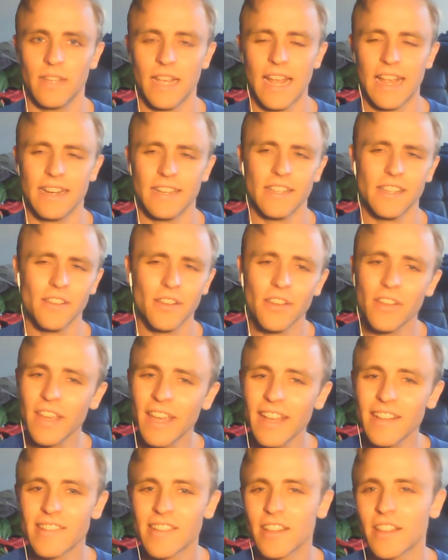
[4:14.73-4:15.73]
And you
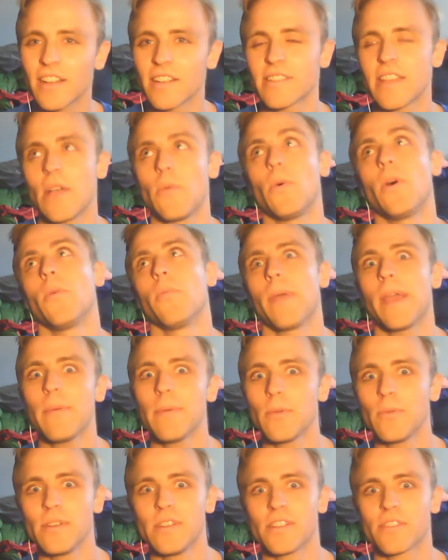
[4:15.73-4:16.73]
can't sit there and say, well,
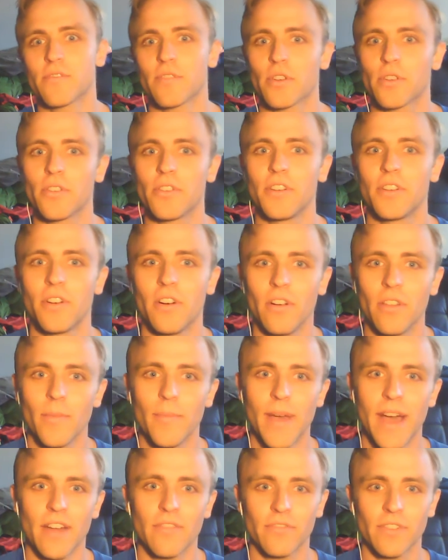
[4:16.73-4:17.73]
maybe we just recruited all the
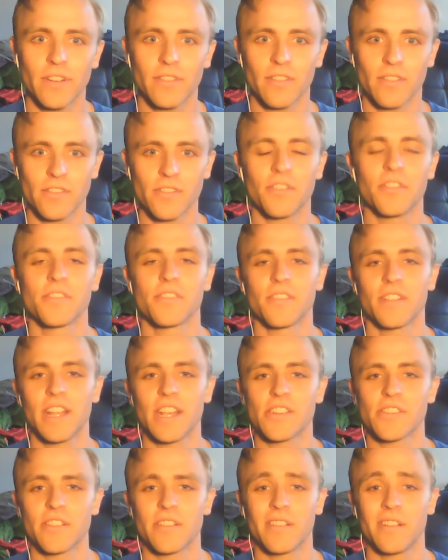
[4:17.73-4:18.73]
bad free throw shooters in the
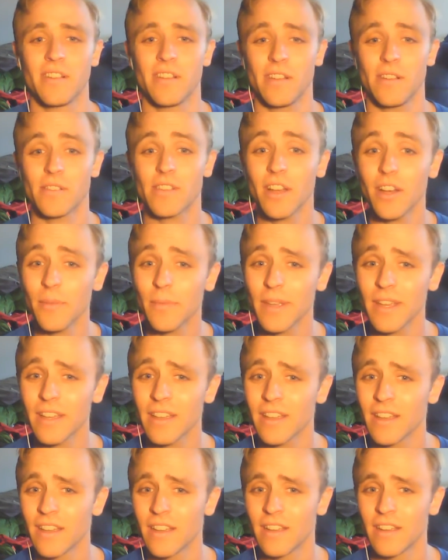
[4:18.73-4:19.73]
nation. You telling
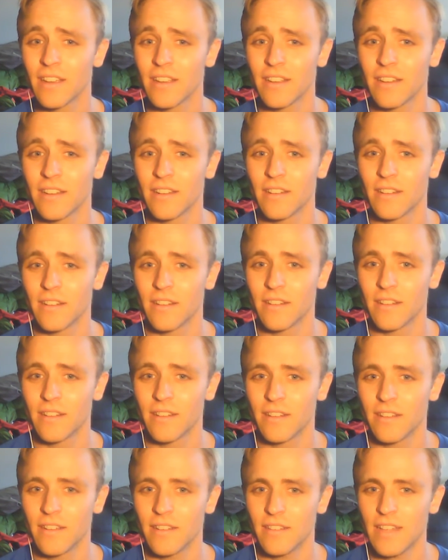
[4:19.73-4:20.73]
me
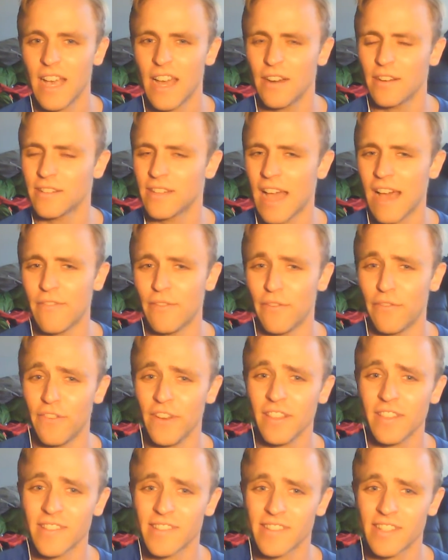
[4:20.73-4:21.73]
that to have the
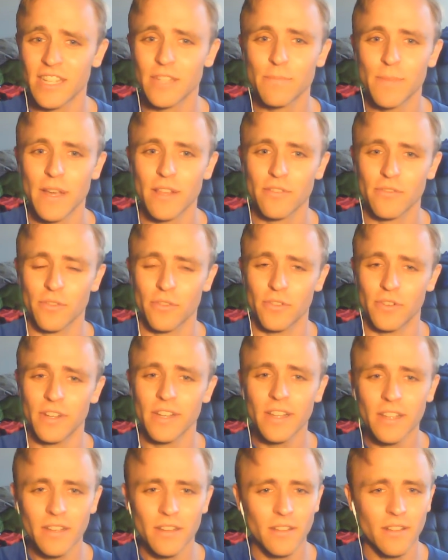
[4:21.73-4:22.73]
5th and 6th best
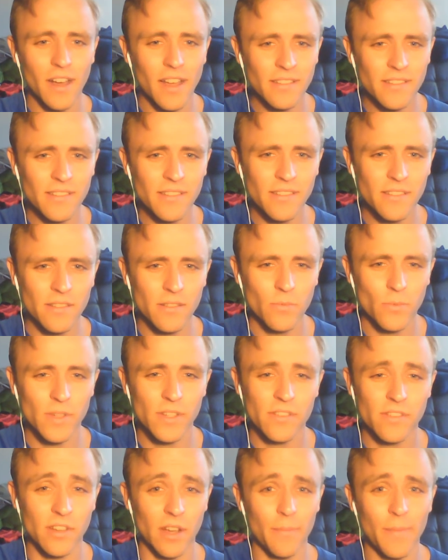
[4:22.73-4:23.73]
recruiting classes, we
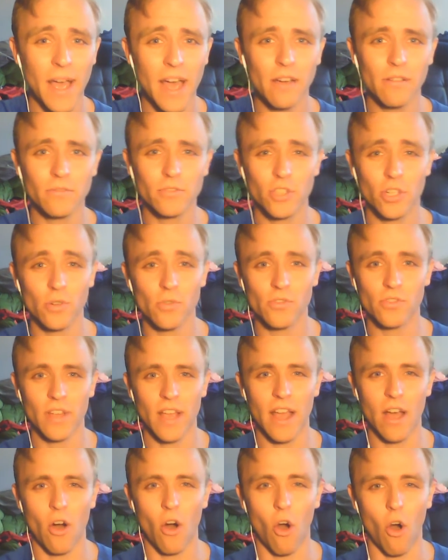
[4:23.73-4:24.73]
somehow chose
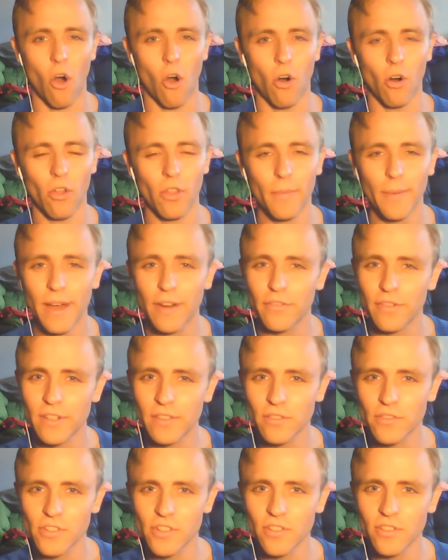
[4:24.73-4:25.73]
all the bad free
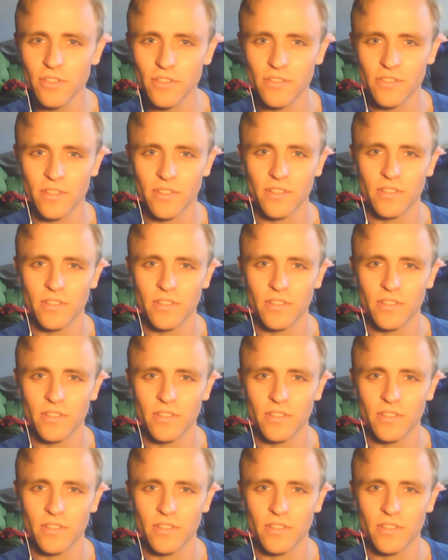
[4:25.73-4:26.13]
throw shooters?